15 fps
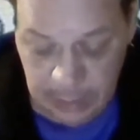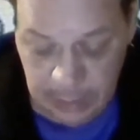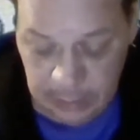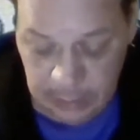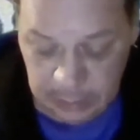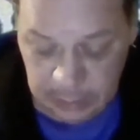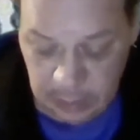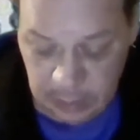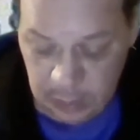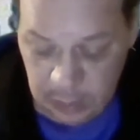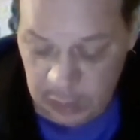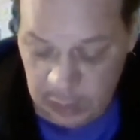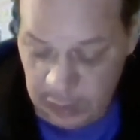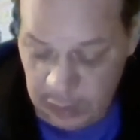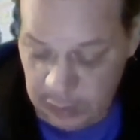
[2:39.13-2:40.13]

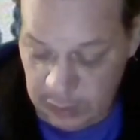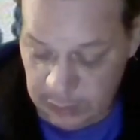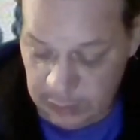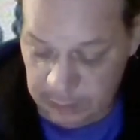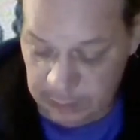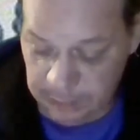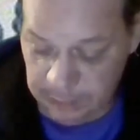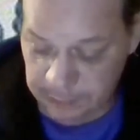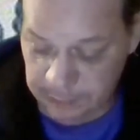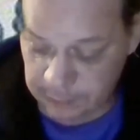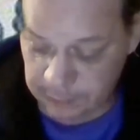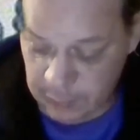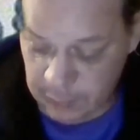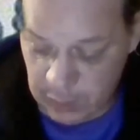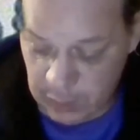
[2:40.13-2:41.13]
So, um,
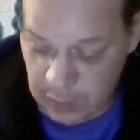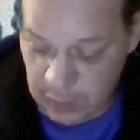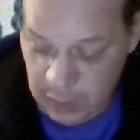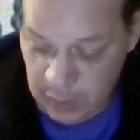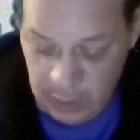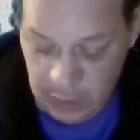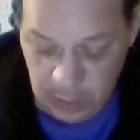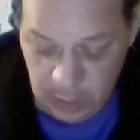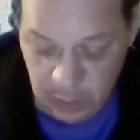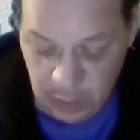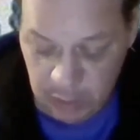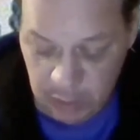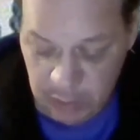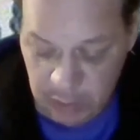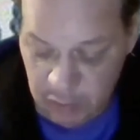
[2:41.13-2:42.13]

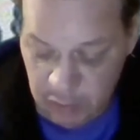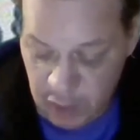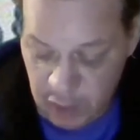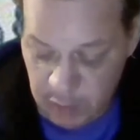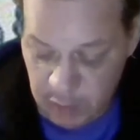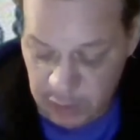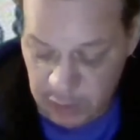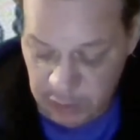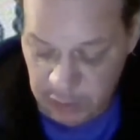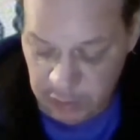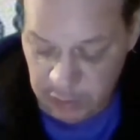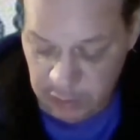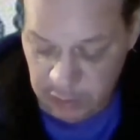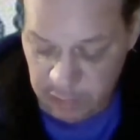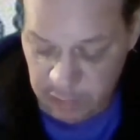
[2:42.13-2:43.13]
according to Mitt Romney
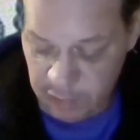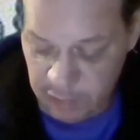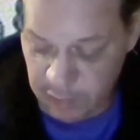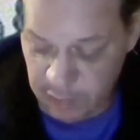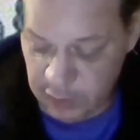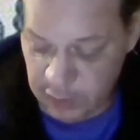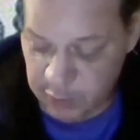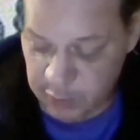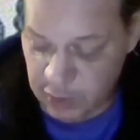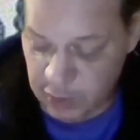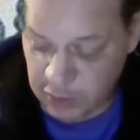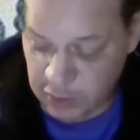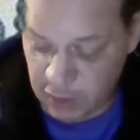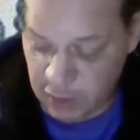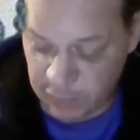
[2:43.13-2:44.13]
from his
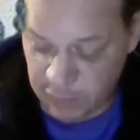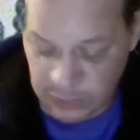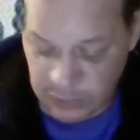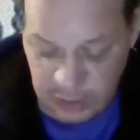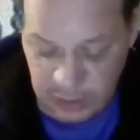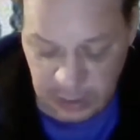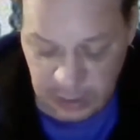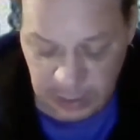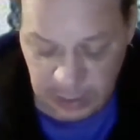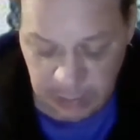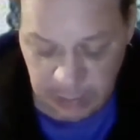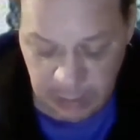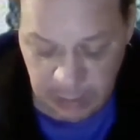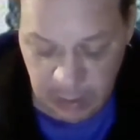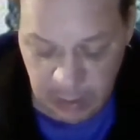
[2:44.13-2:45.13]
press conference
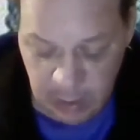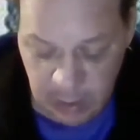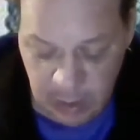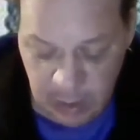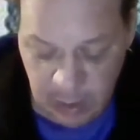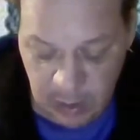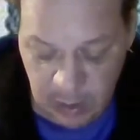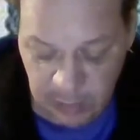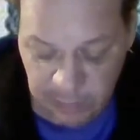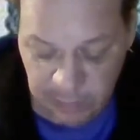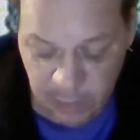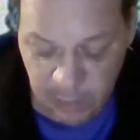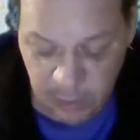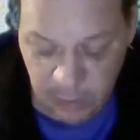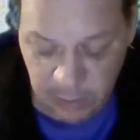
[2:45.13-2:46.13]
today, only
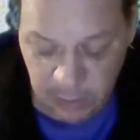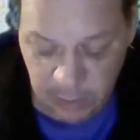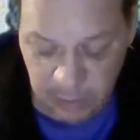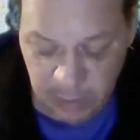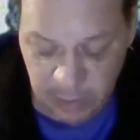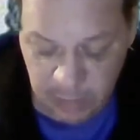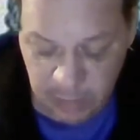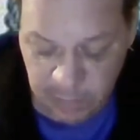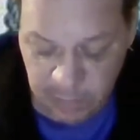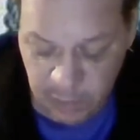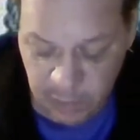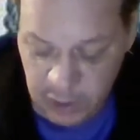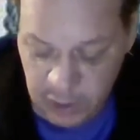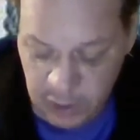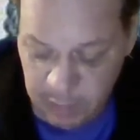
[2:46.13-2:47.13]
four,
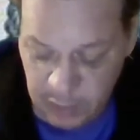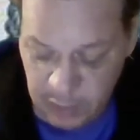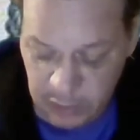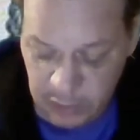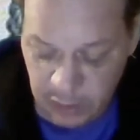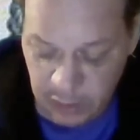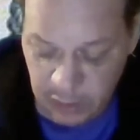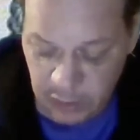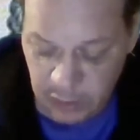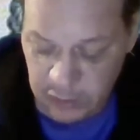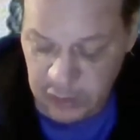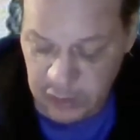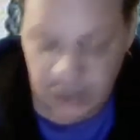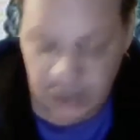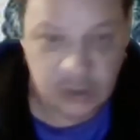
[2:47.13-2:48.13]
$348 billion
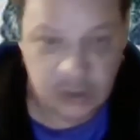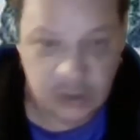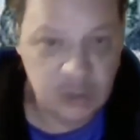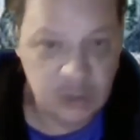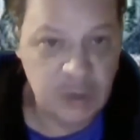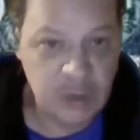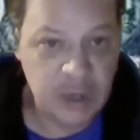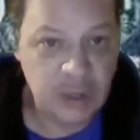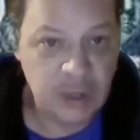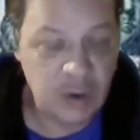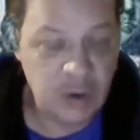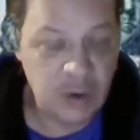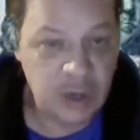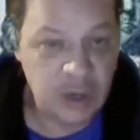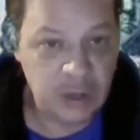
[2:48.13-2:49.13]
is new money
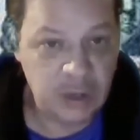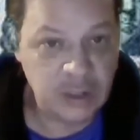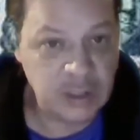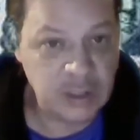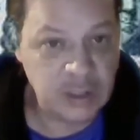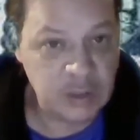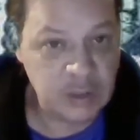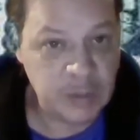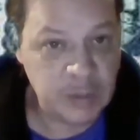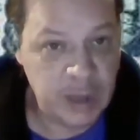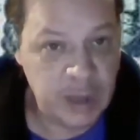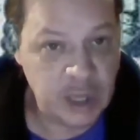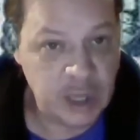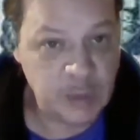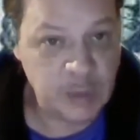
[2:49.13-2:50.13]
going into the stimulus
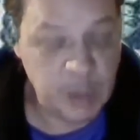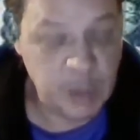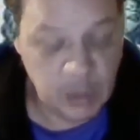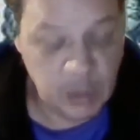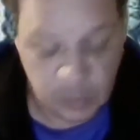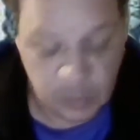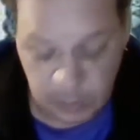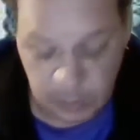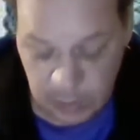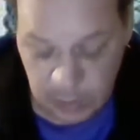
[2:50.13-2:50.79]
package proposal.